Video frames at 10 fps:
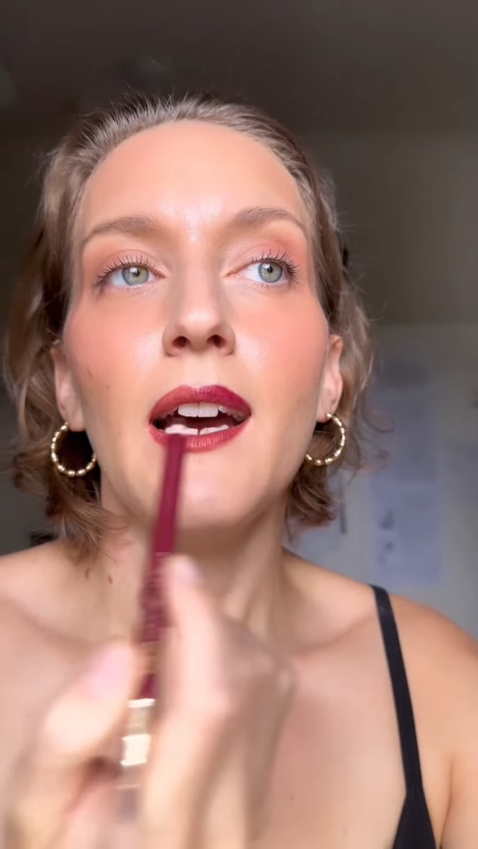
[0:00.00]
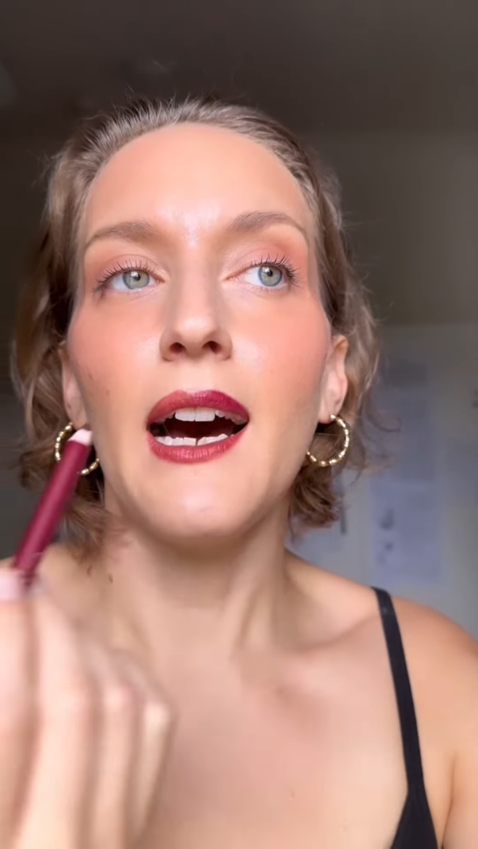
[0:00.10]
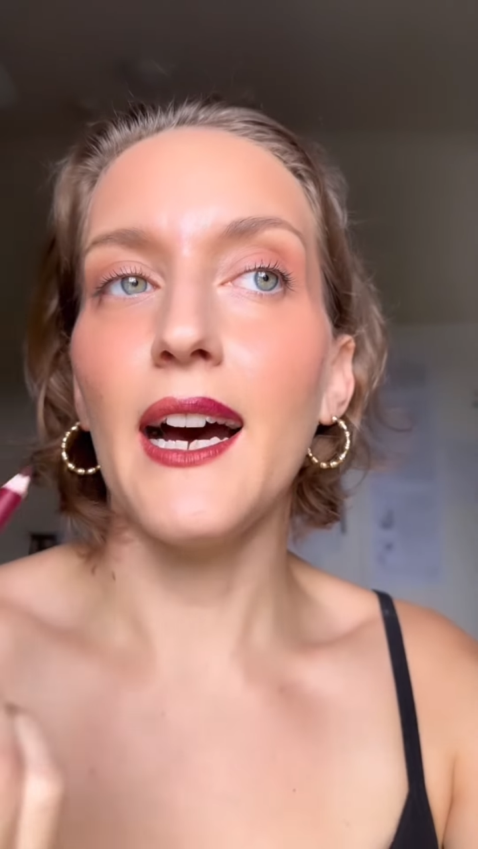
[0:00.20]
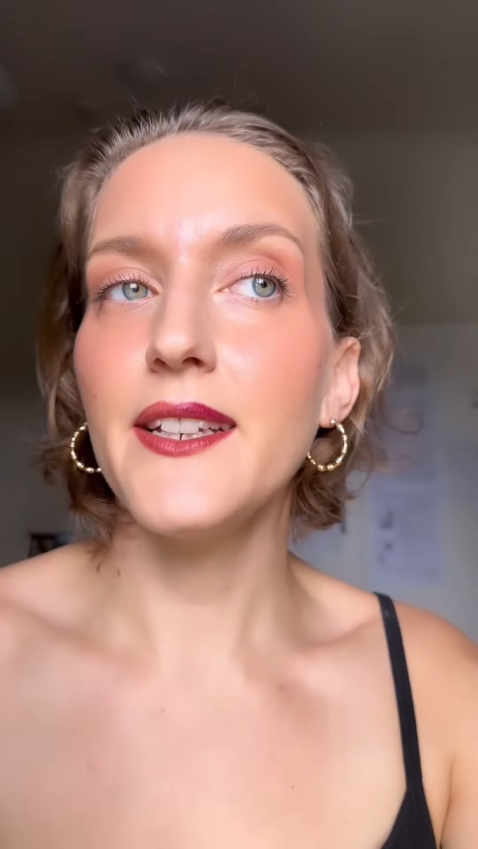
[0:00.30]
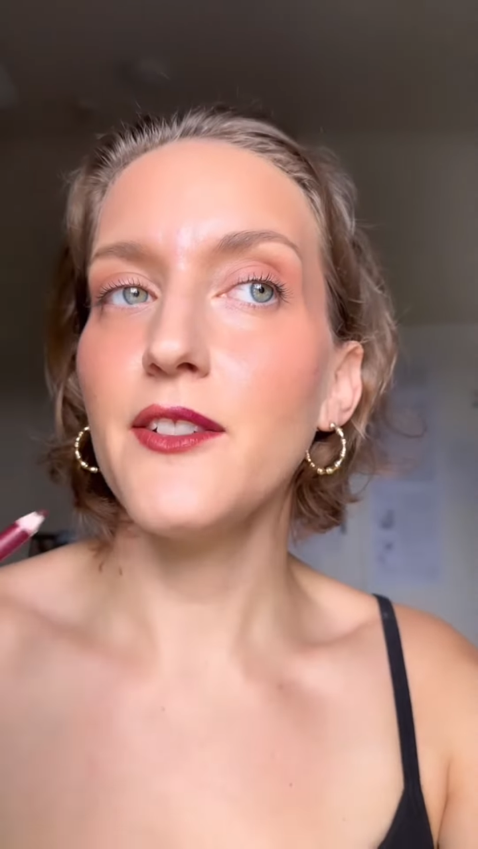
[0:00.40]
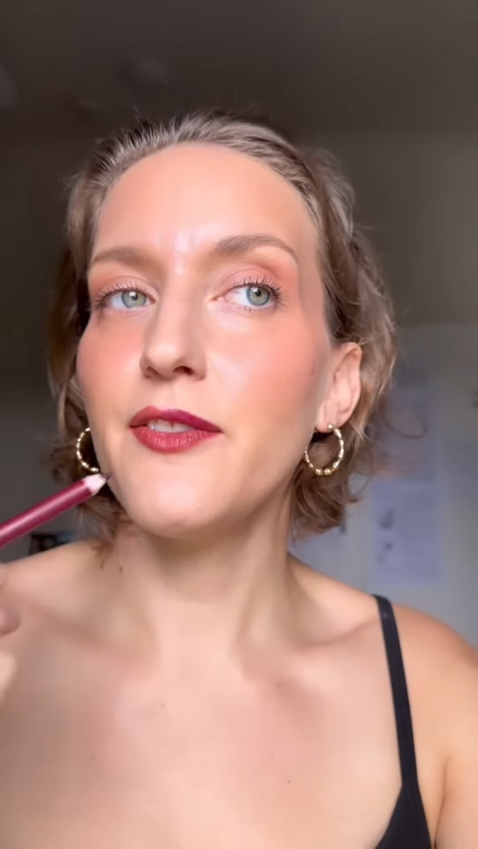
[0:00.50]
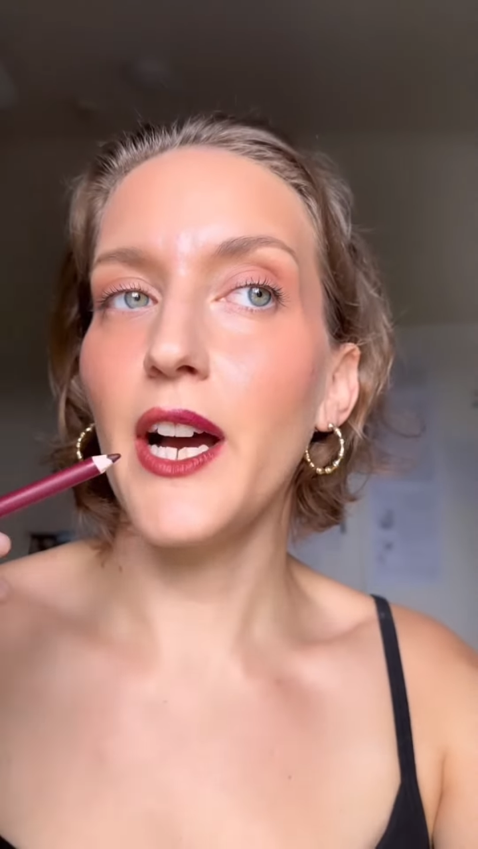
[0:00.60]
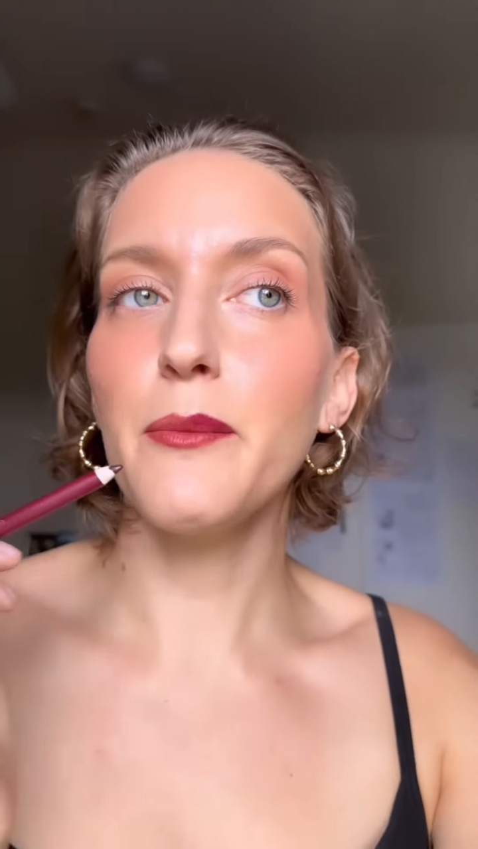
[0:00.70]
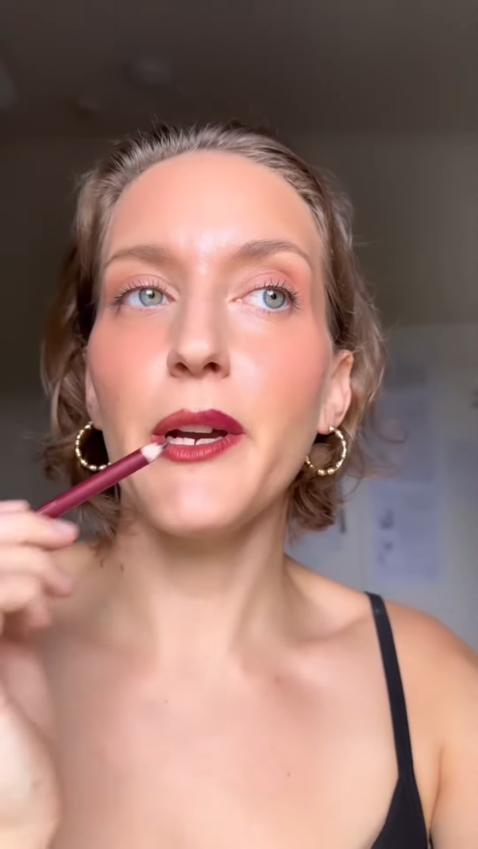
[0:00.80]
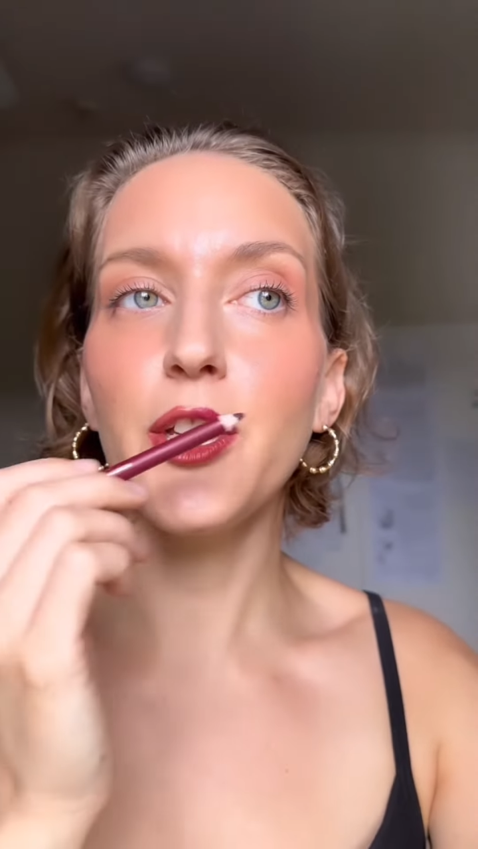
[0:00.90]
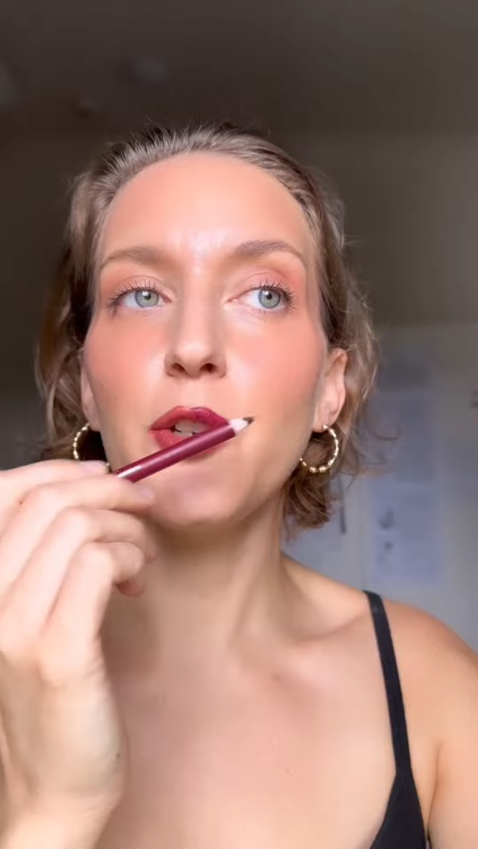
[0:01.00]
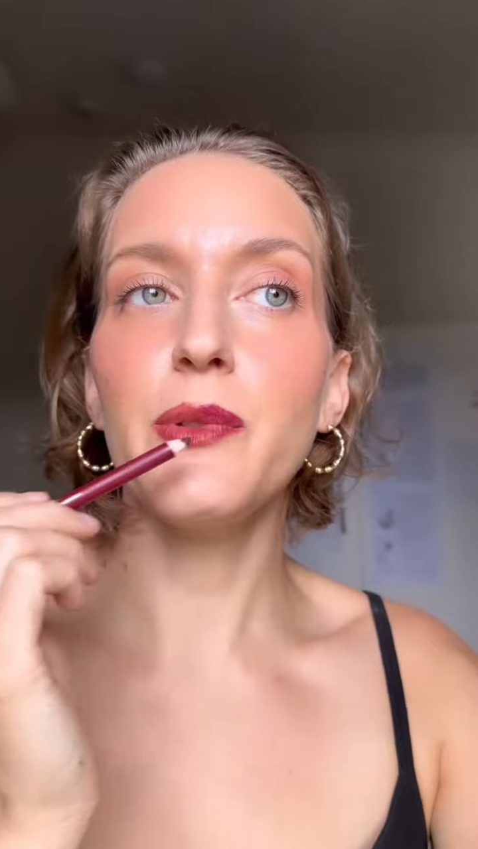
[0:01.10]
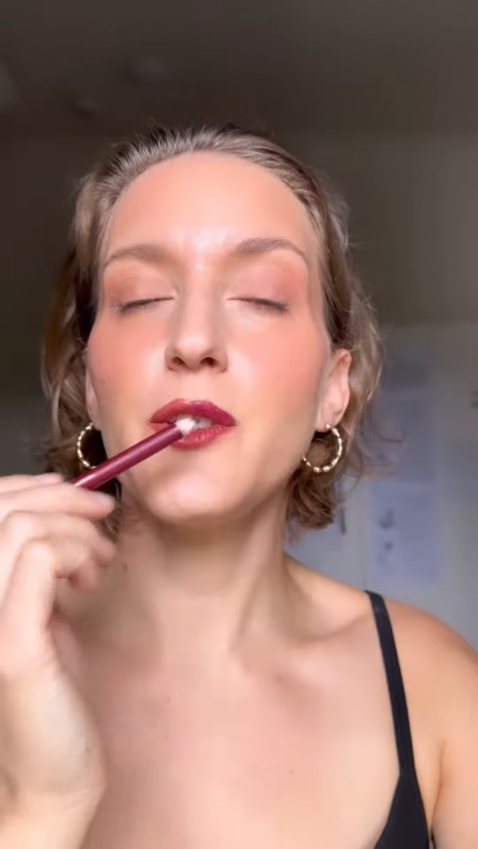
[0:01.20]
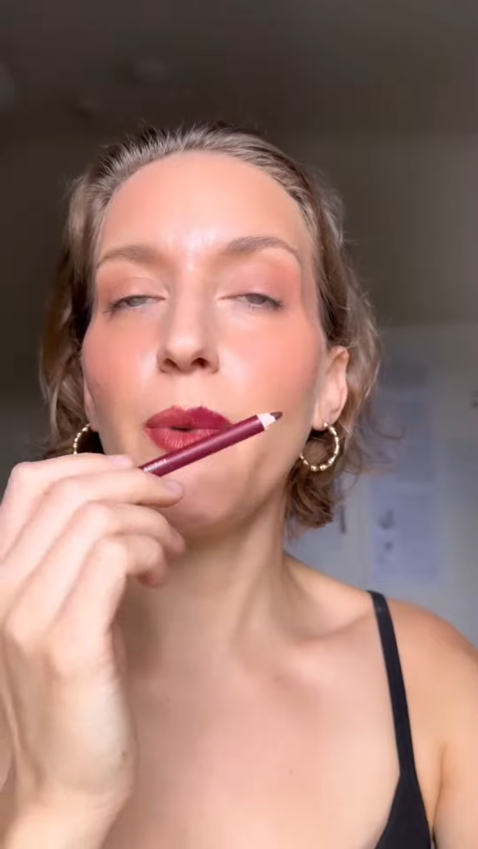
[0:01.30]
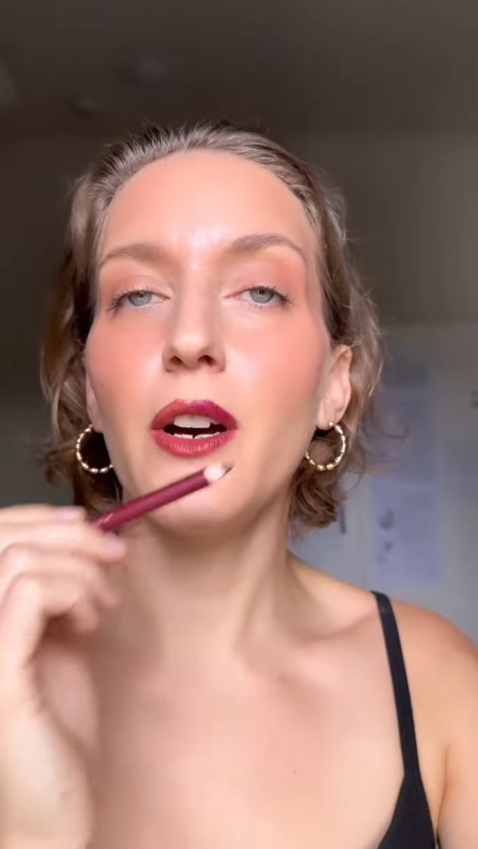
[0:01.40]
I define my
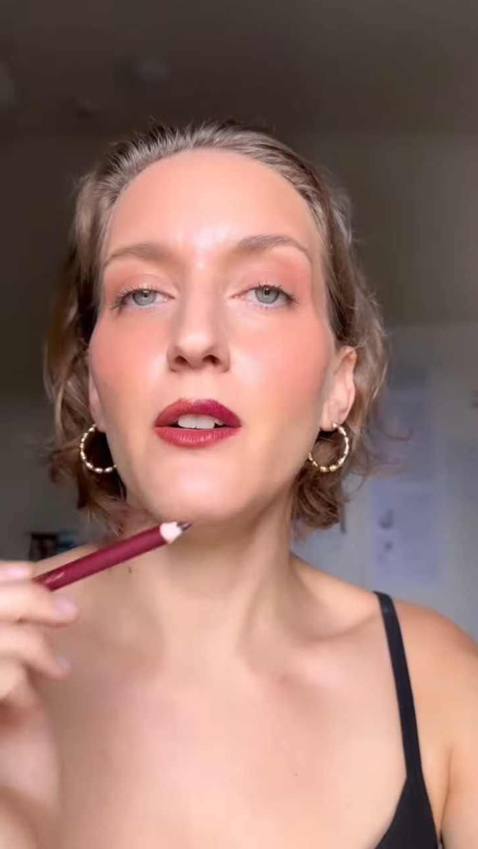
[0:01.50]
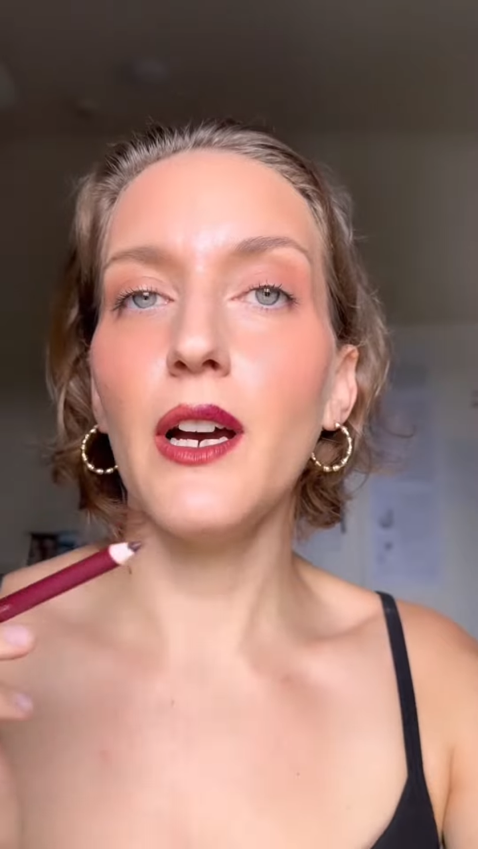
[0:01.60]
Cupid's bow.